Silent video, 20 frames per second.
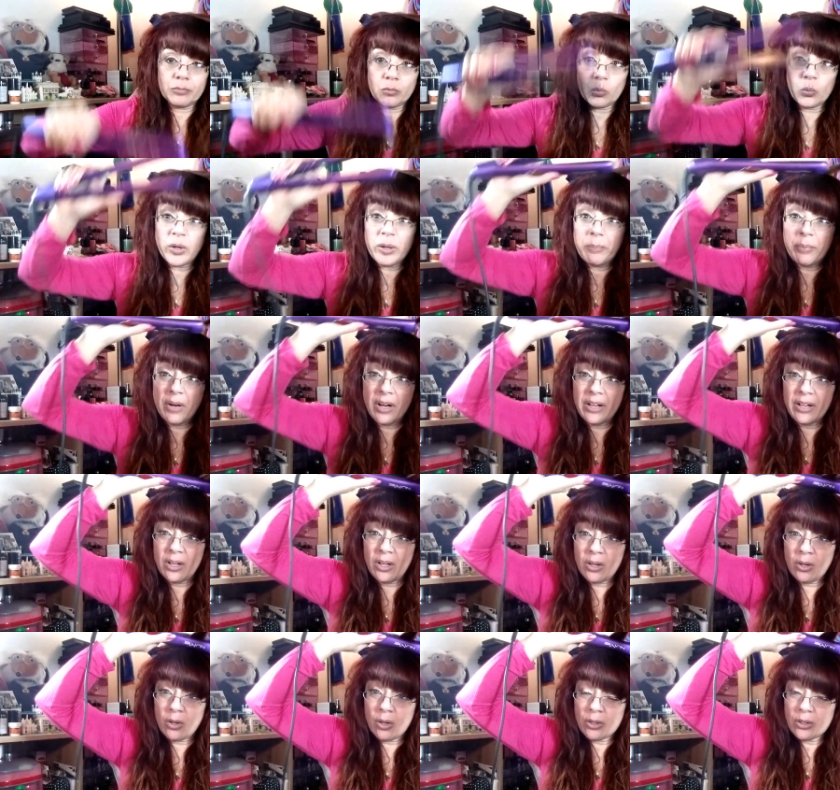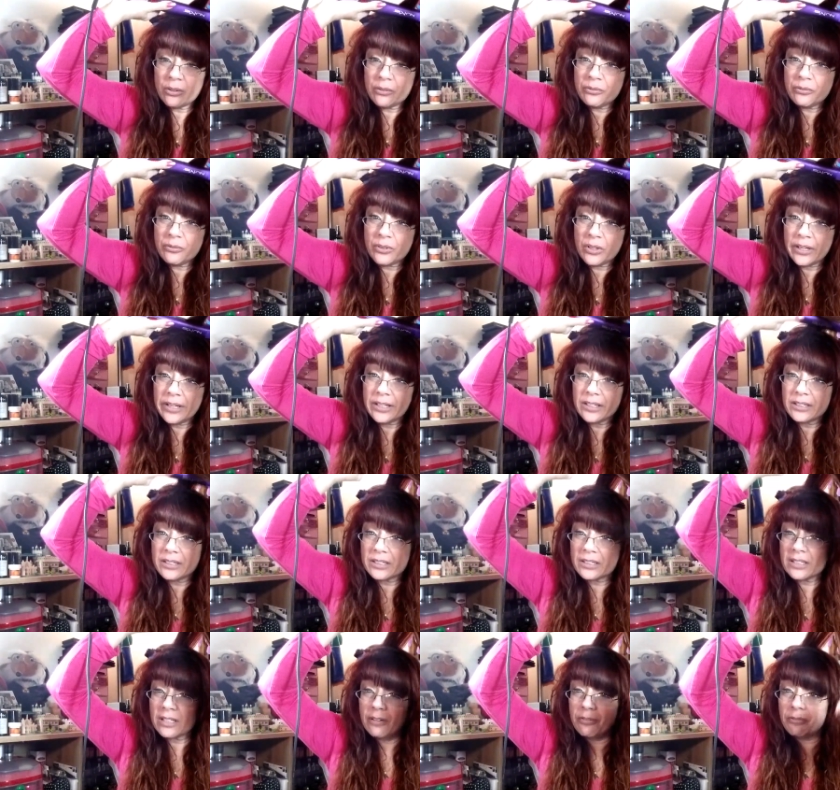we buy a lot of like
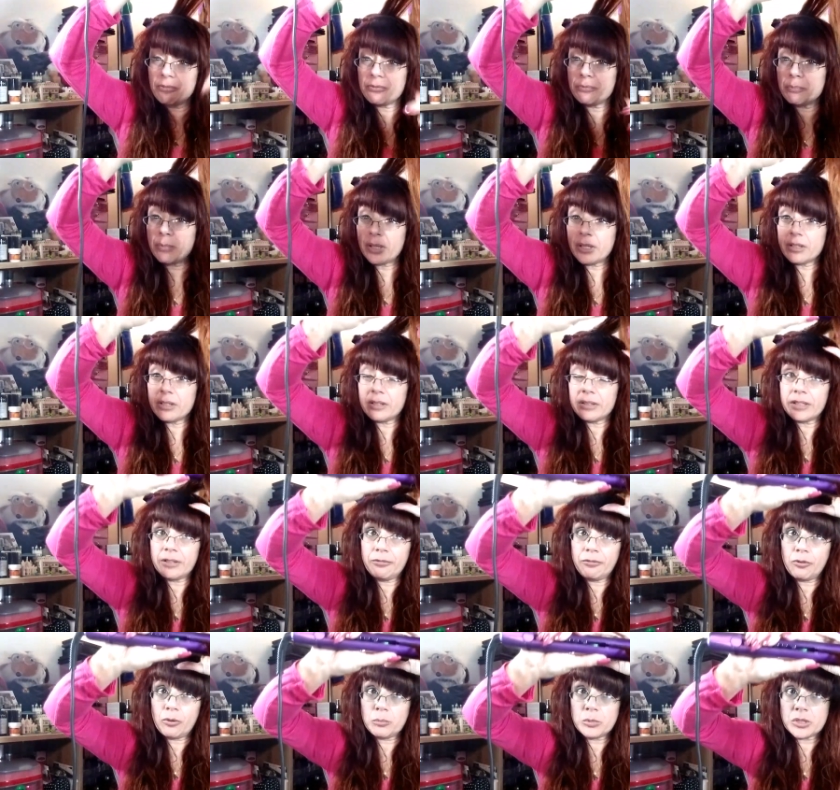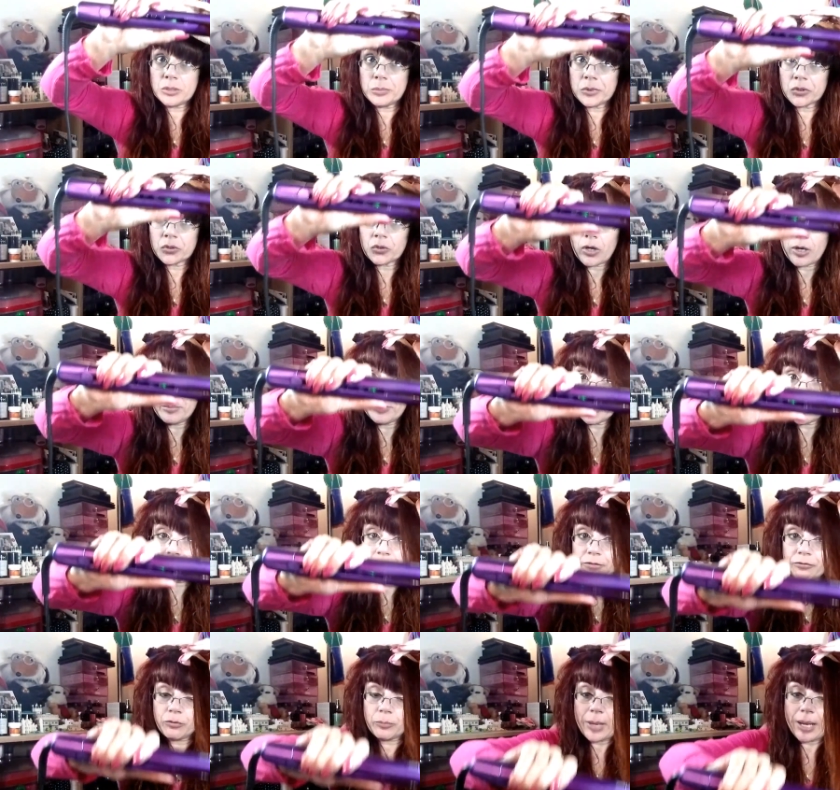stuff monthly from Subscribe and
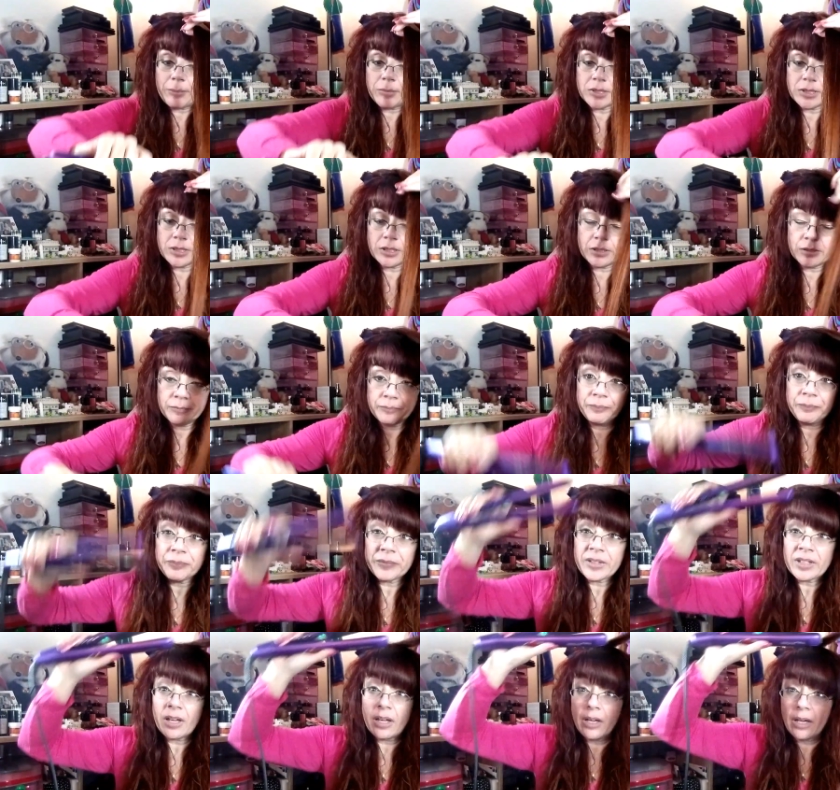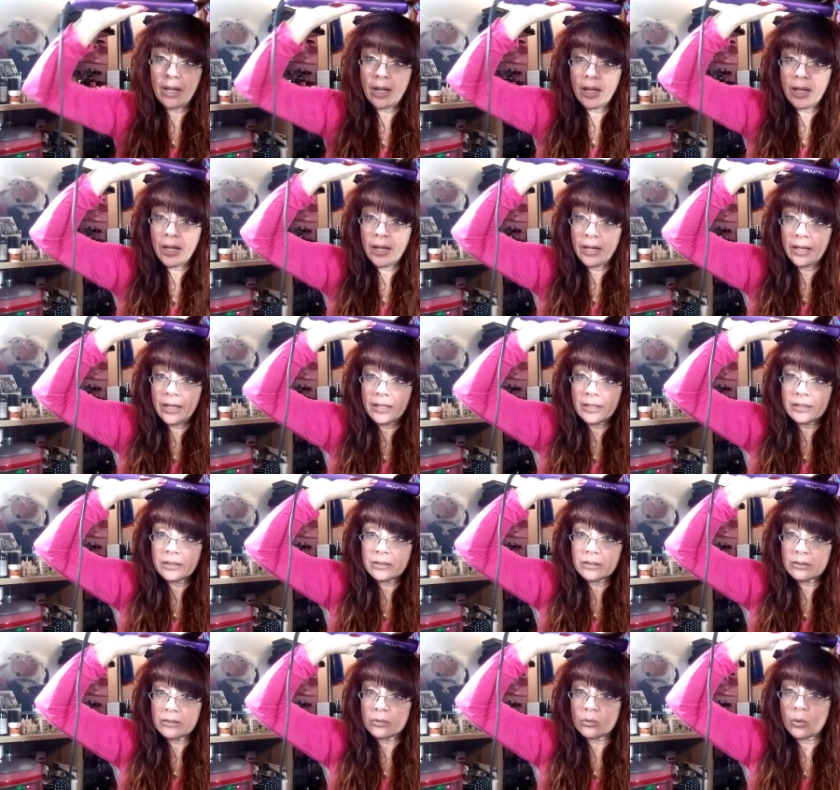Save from Amazon,
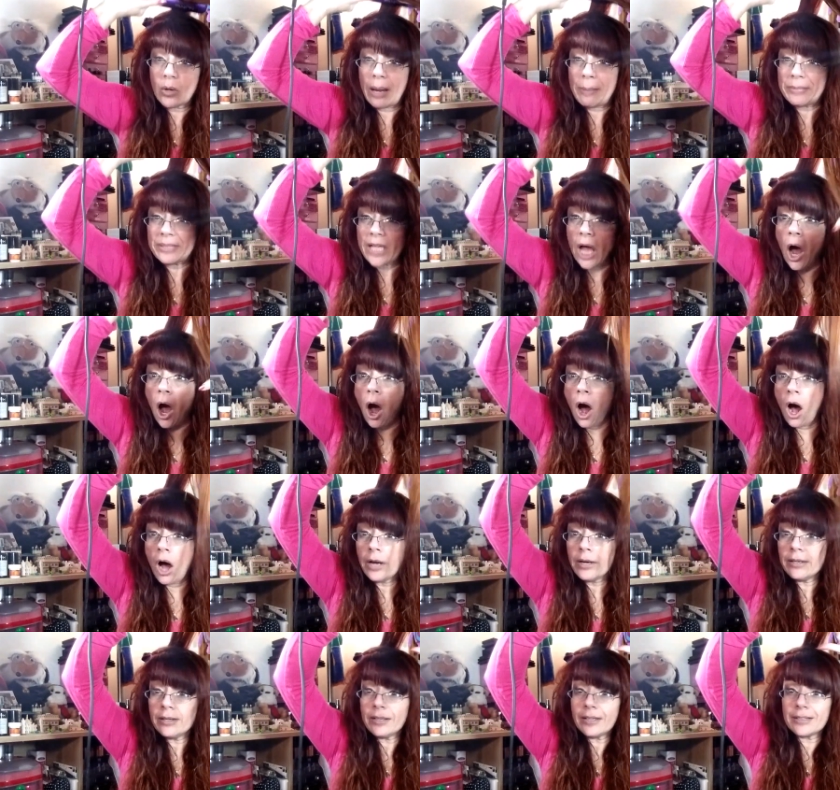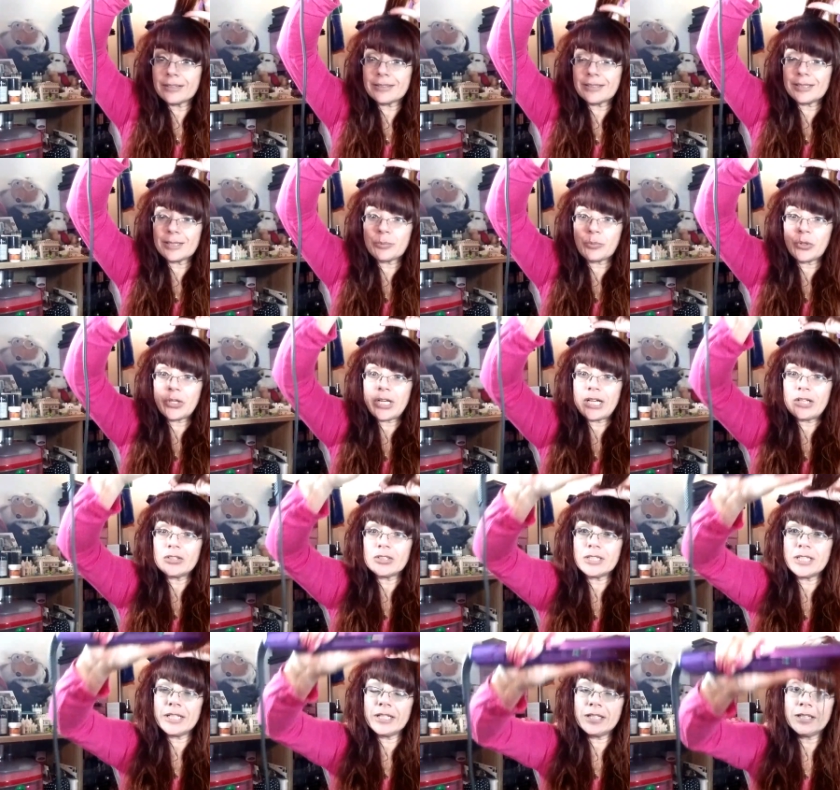or Amazon as it's
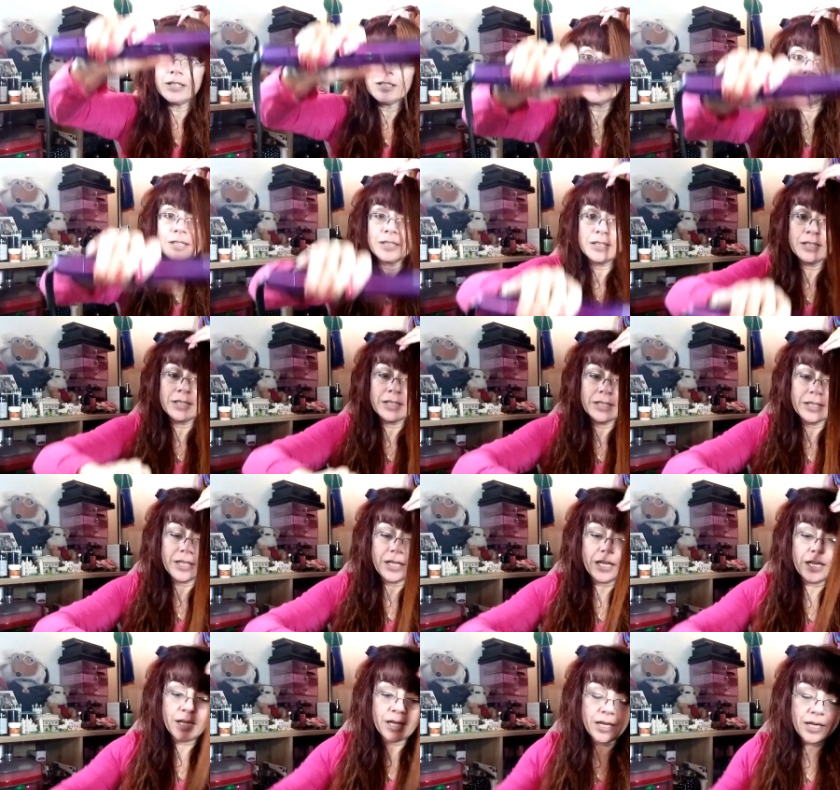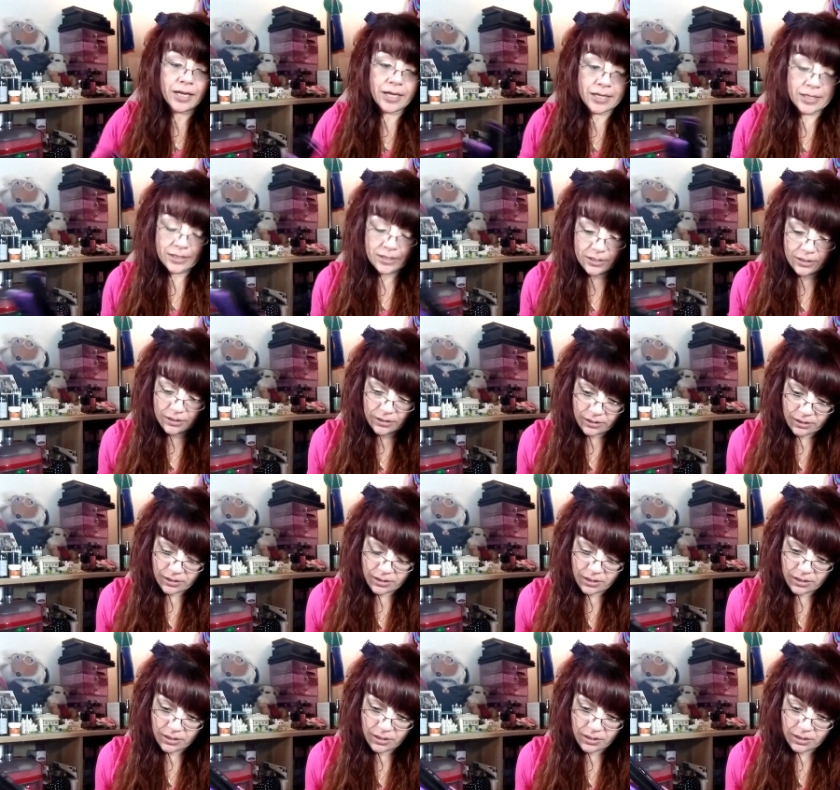pronounced here, and
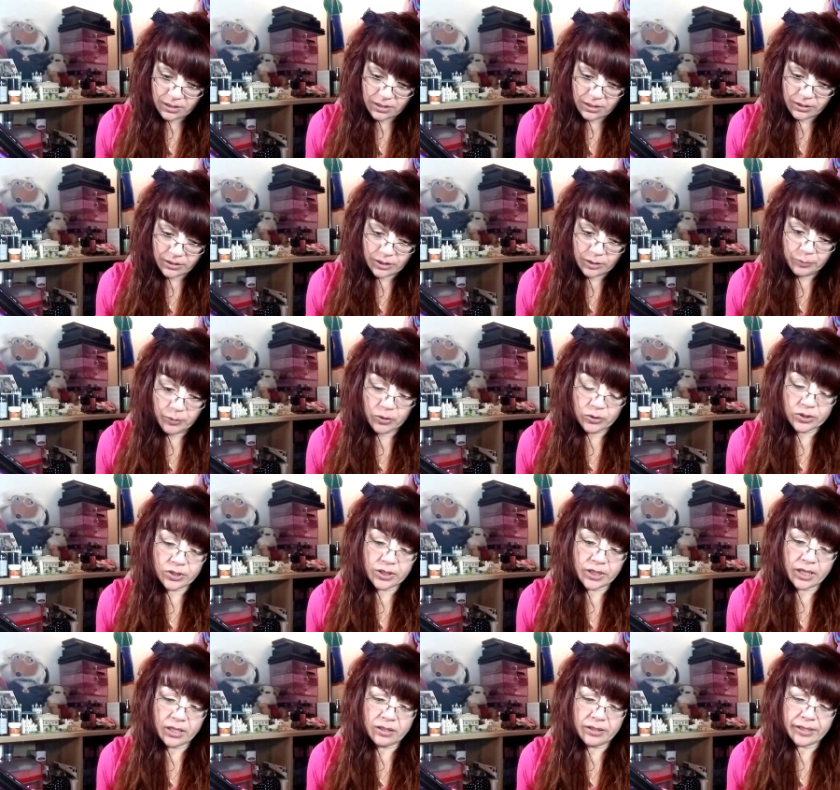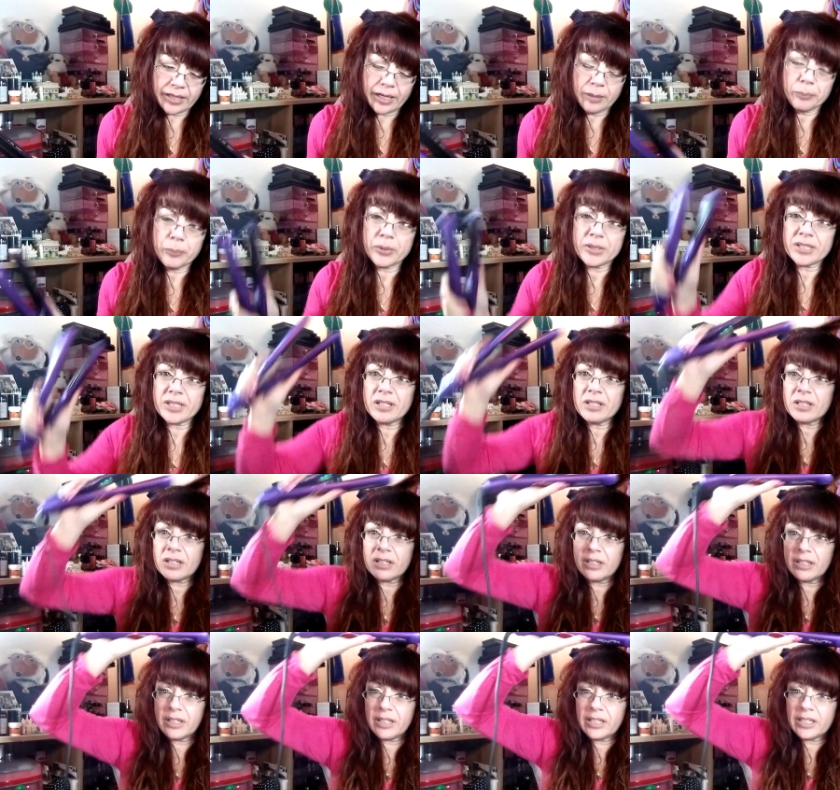you're supposed to get like 8%, I
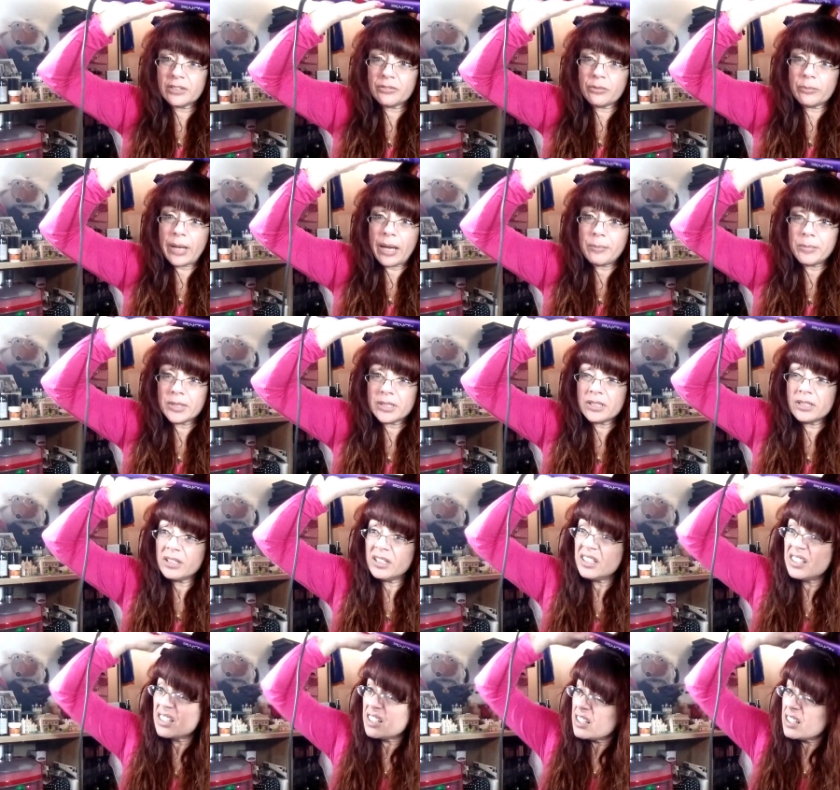think it is, from Amazon.